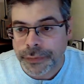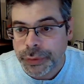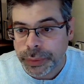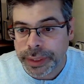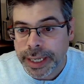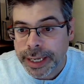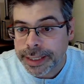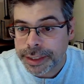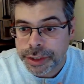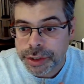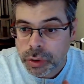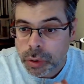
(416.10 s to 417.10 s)
doing that is
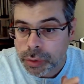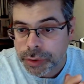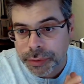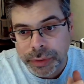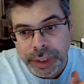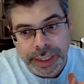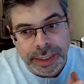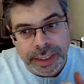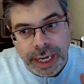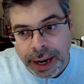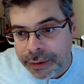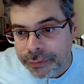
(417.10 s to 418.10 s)
just go through the
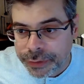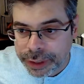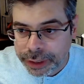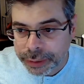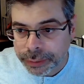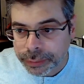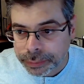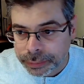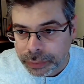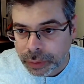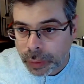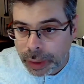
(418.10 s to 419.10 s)
entire video
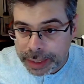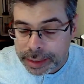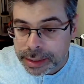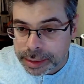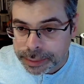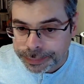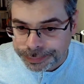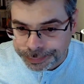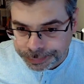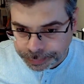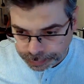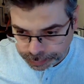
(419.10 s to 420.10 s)
once.
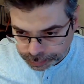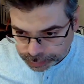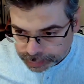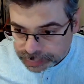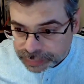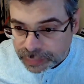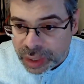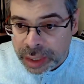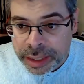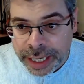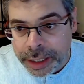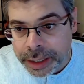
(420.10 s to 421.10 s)

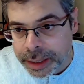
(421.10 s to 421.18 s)
Take your